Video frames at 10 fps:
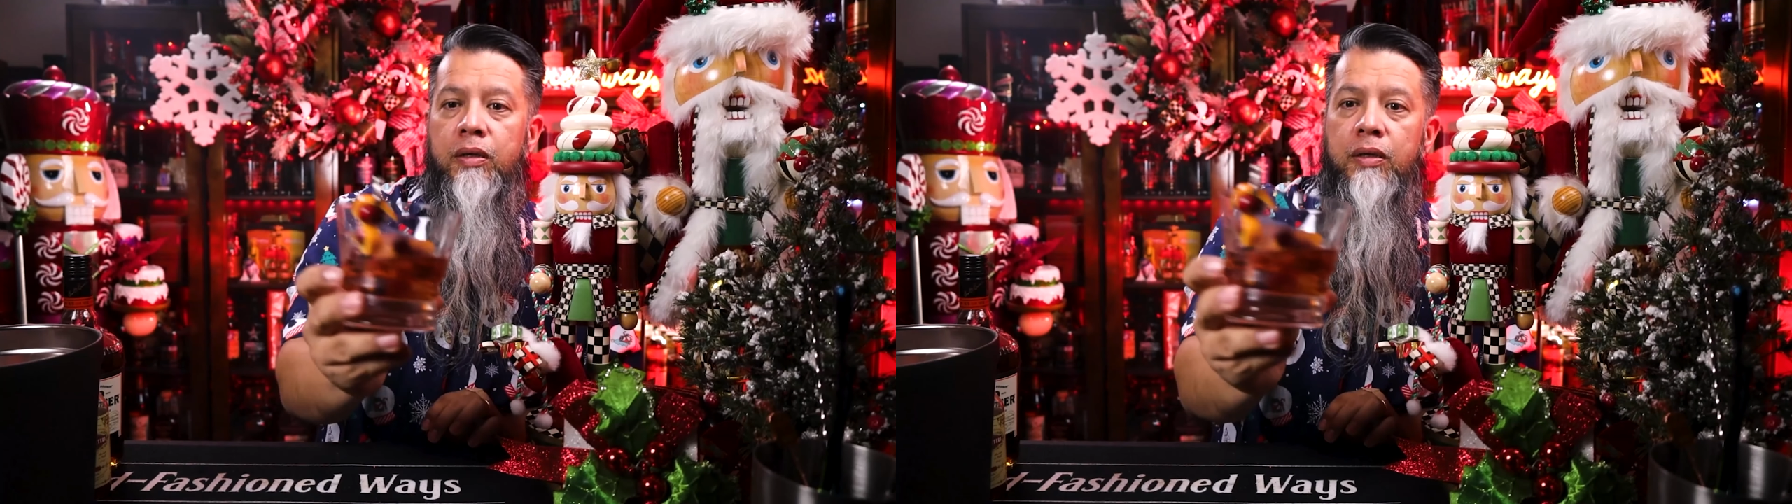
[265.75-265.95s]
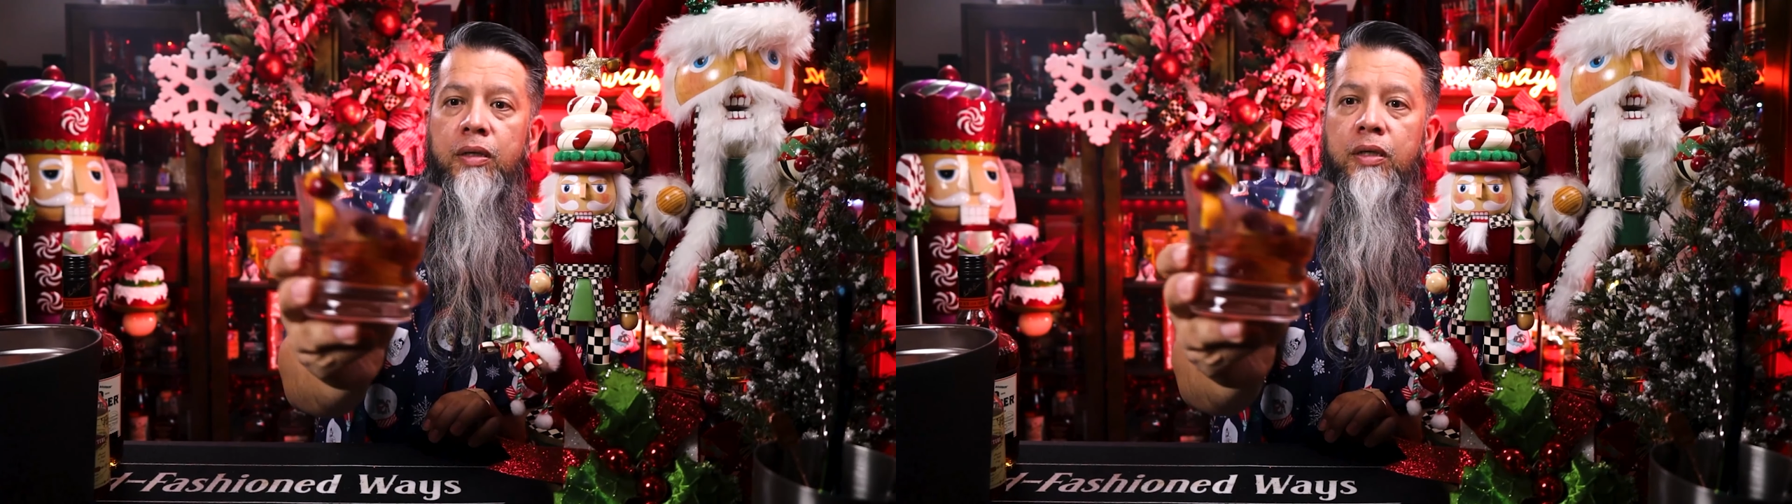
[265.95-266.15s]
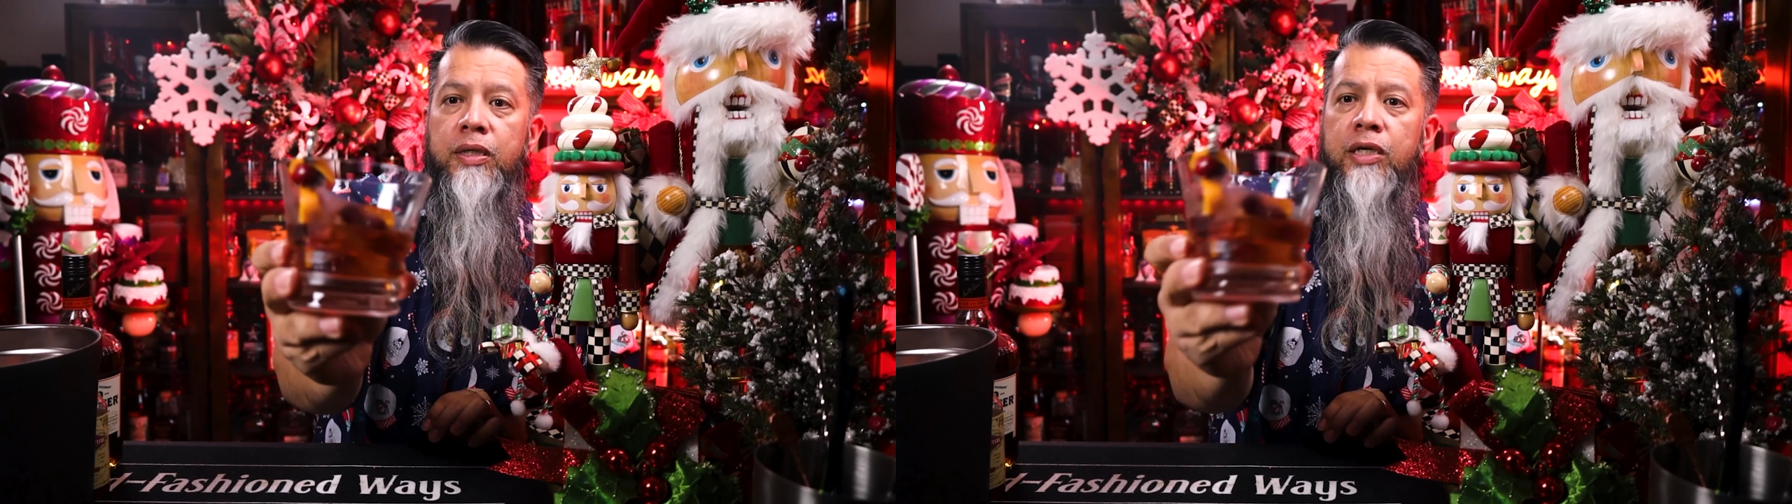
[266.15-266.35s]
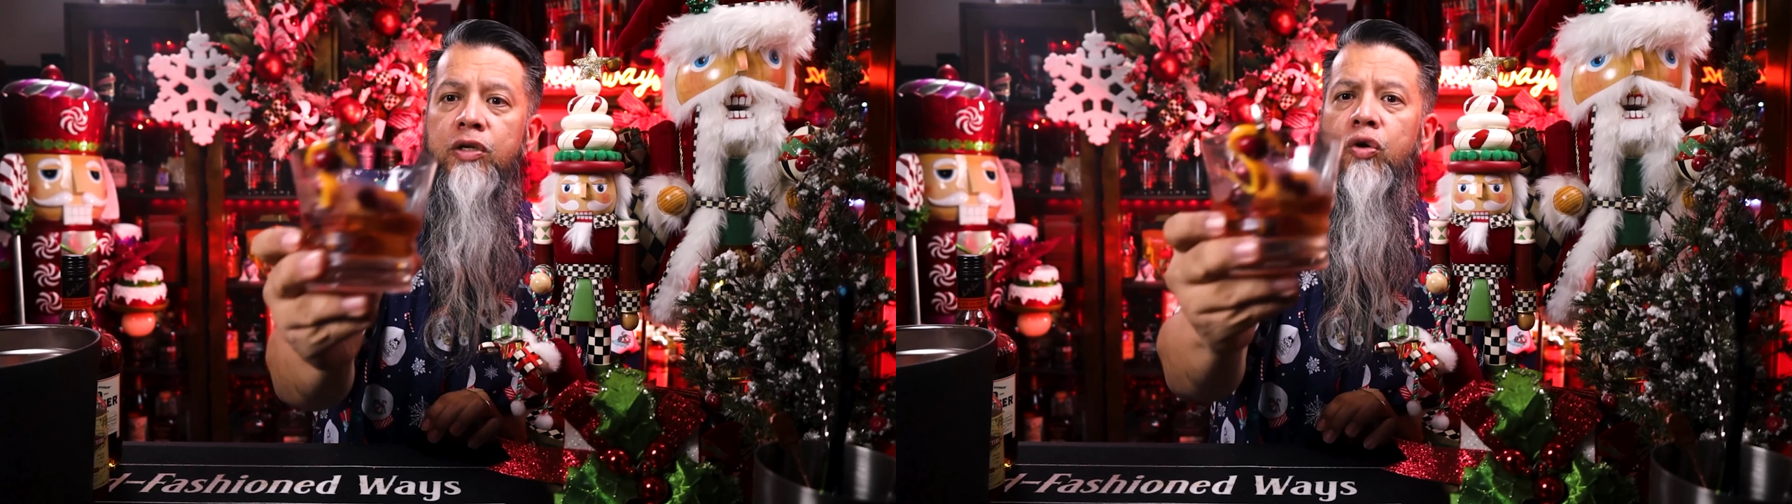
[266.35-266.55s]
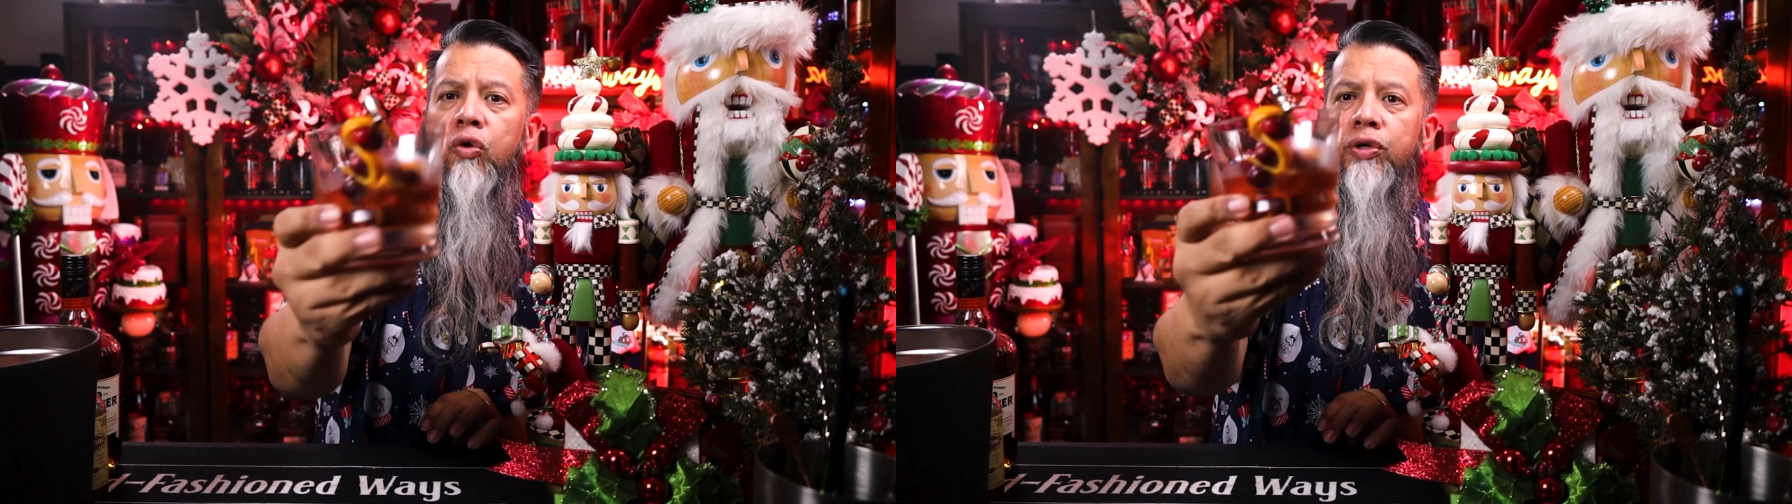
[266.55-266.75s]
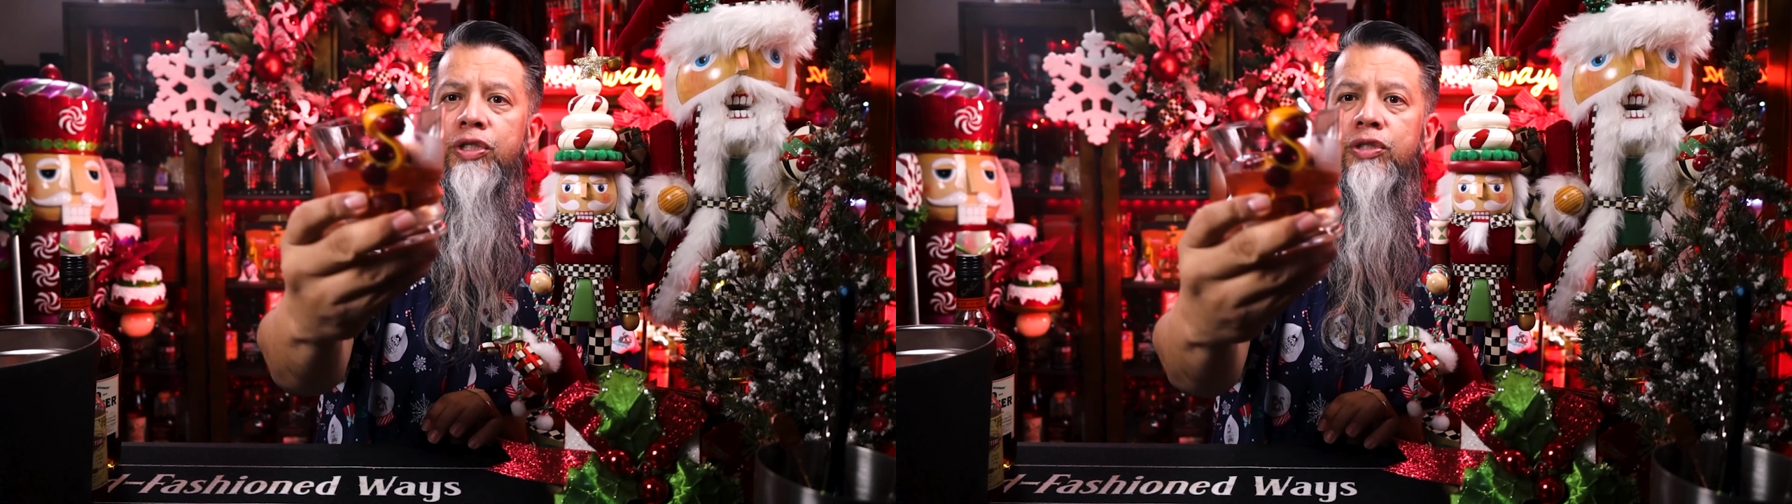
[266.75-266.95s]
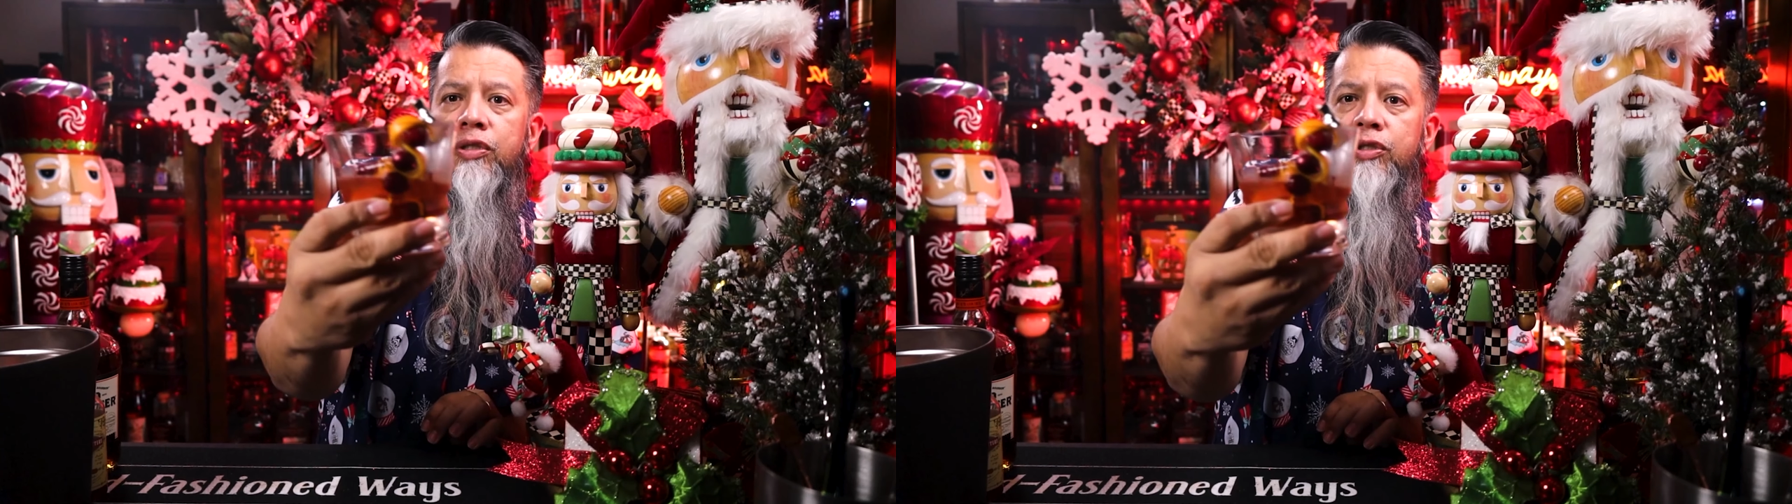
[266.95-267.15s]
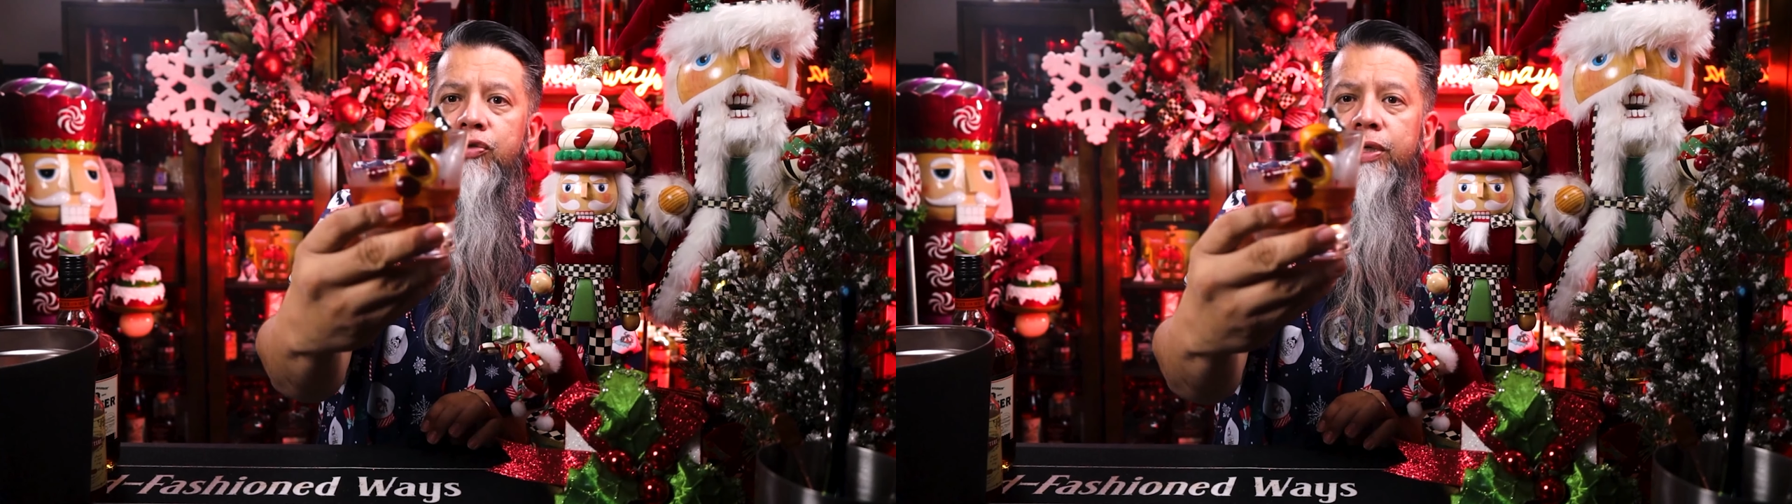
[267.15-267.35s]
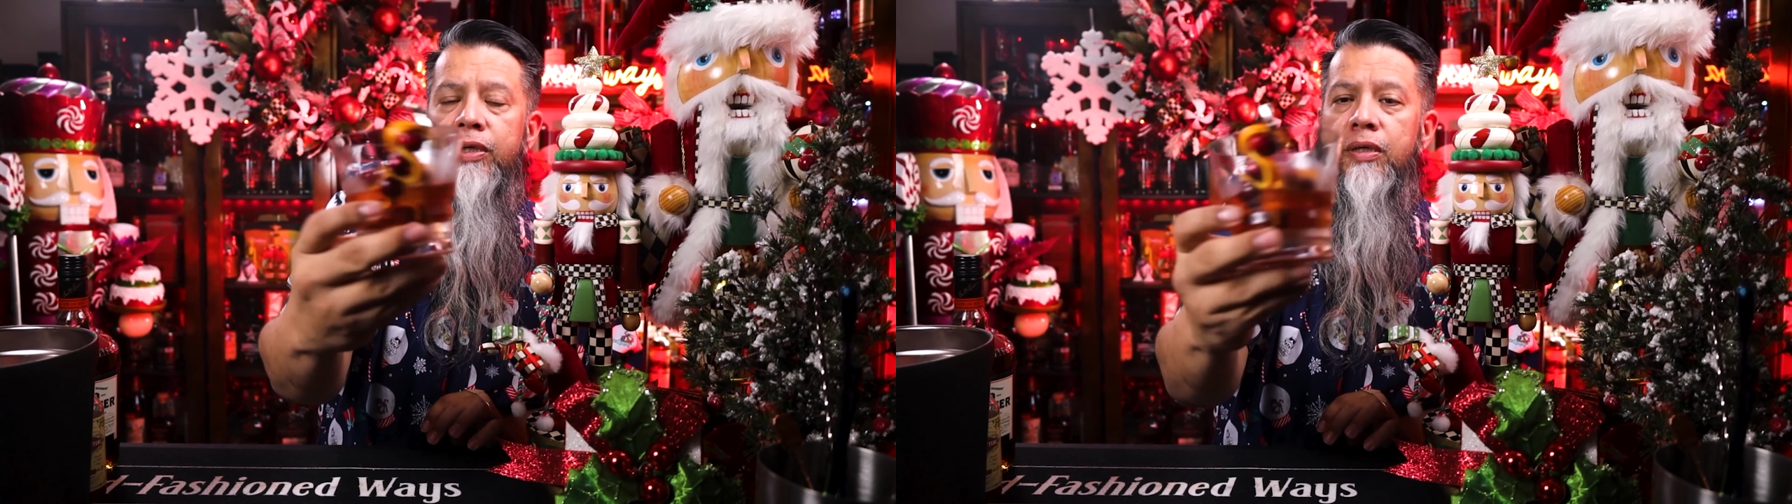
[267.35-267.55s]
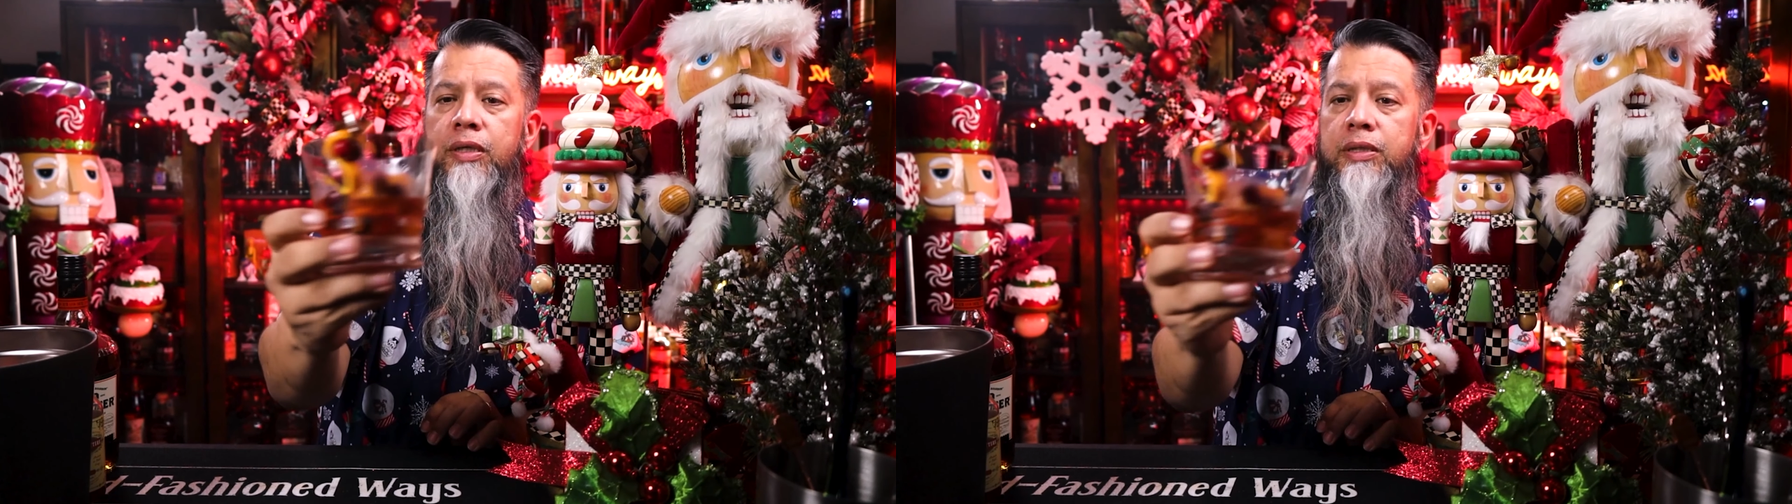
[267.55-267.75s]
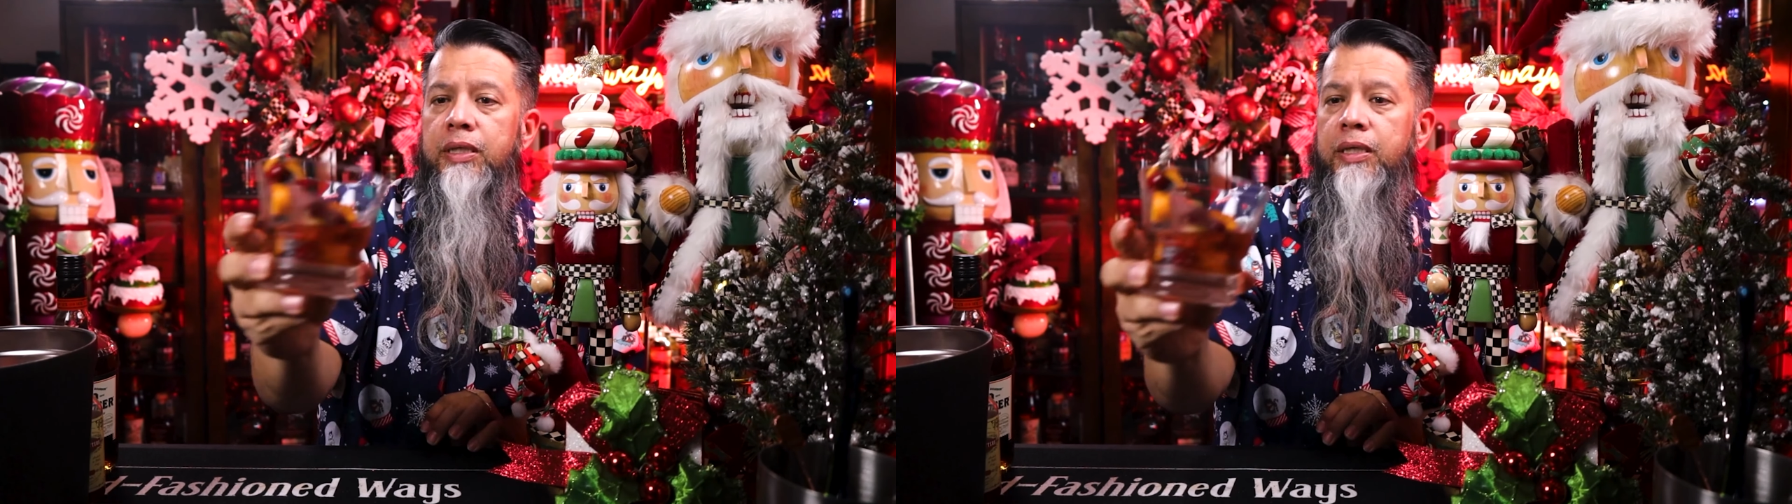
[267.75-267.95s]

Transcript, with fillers: Look how gorgeous this drink looks.